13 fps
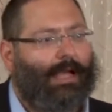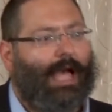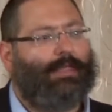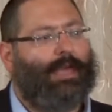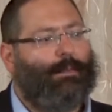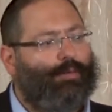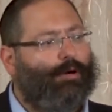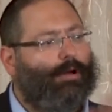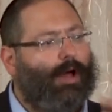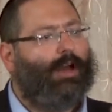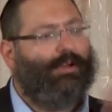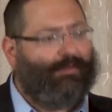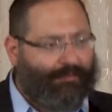And they put
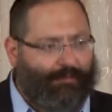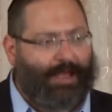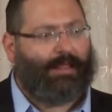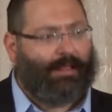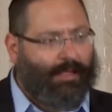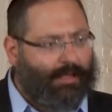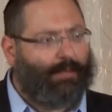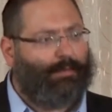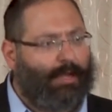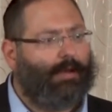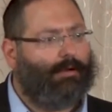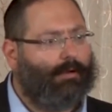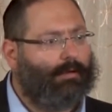on a friendly
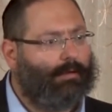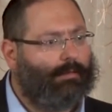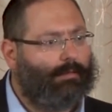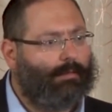demeanor